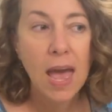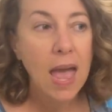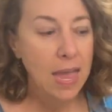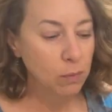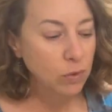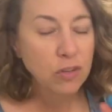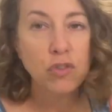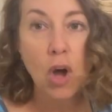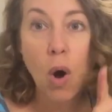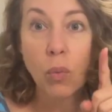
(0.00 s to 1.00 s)
And we
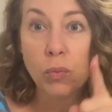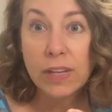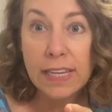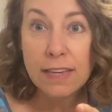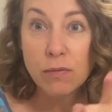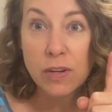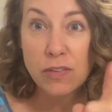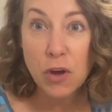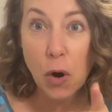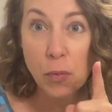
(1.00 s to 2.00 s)
don't leave, we
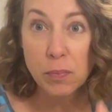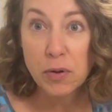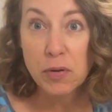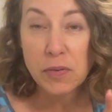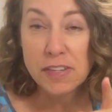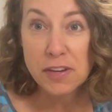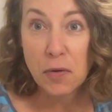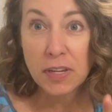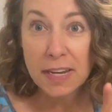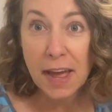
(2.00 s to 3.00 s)
don't move, we
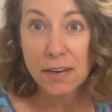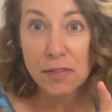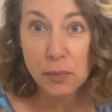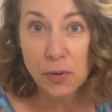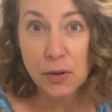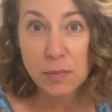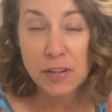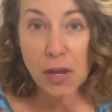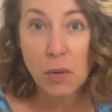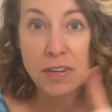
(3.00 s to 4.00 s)
don't get out of the room
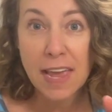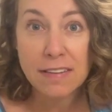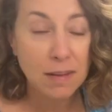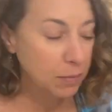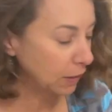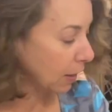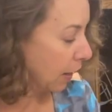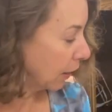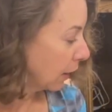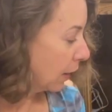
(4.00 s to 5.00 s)
to go take something
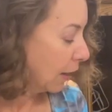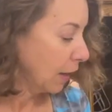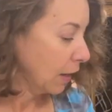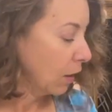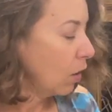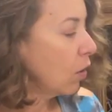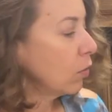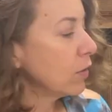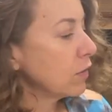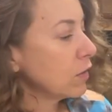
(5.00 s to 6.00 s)
like,
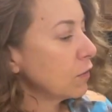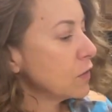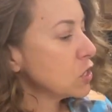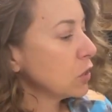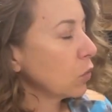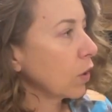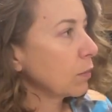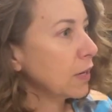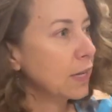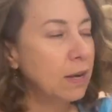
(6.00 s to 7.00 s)
oh, this is a fishing lure, I'm
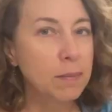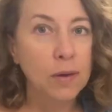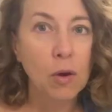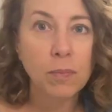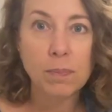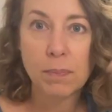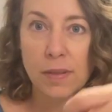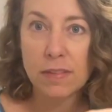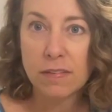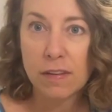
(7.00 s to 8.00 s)
gonna get up and go
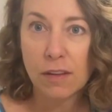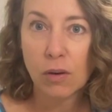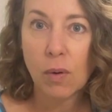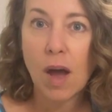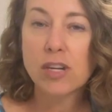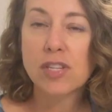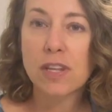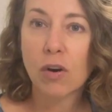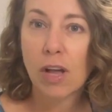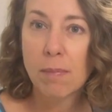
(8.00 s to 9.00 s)
put this in the garage and
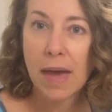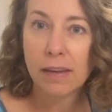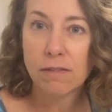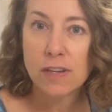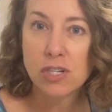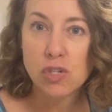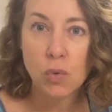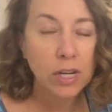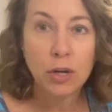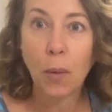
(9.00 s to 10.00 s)
then I'll come back and finish
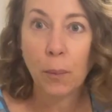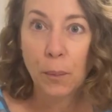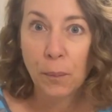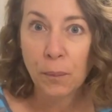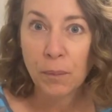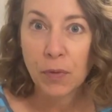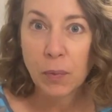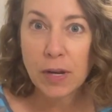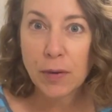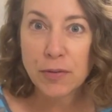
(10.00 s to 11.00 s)
sorting. Nope,
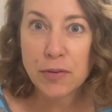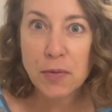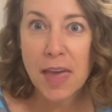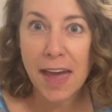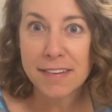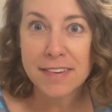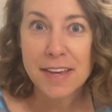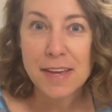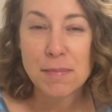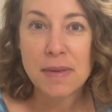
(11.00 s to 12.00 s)
we don't do that
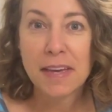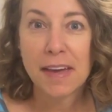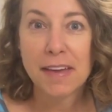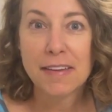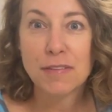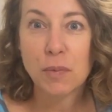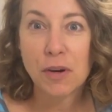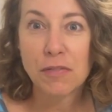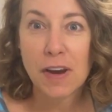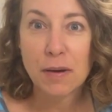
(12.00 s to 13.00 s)
because we're
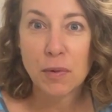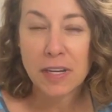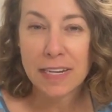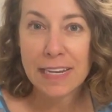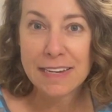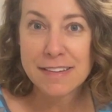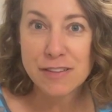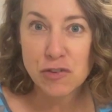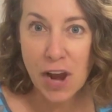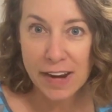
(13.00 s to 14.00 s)
afraid we're gonna get
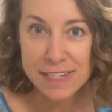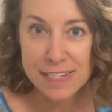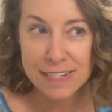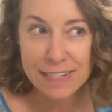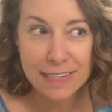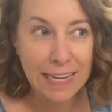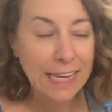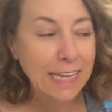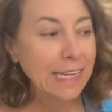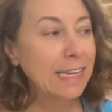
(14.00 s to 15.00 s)
distracted.
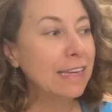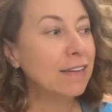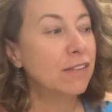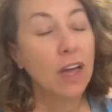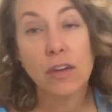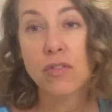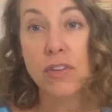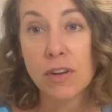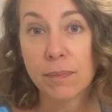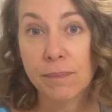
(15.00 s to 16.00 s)
And I
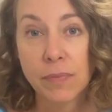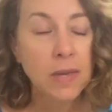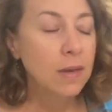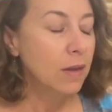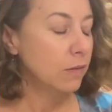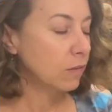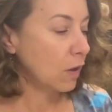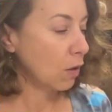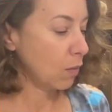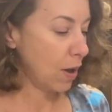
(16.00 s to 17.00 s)
usually do.
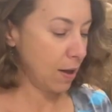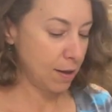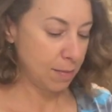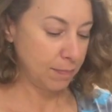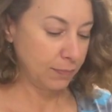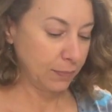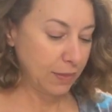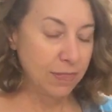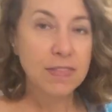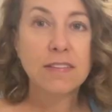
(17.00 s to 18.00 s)
So
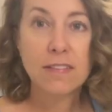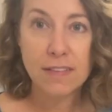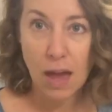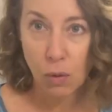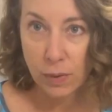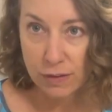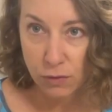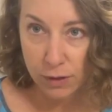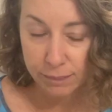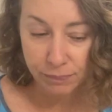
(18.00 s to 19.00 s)
this is how we do
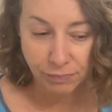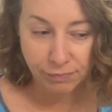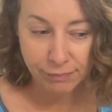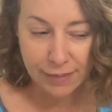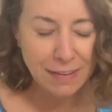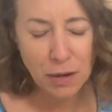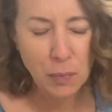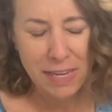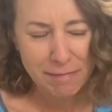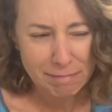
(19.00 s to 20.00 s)
it. I say we.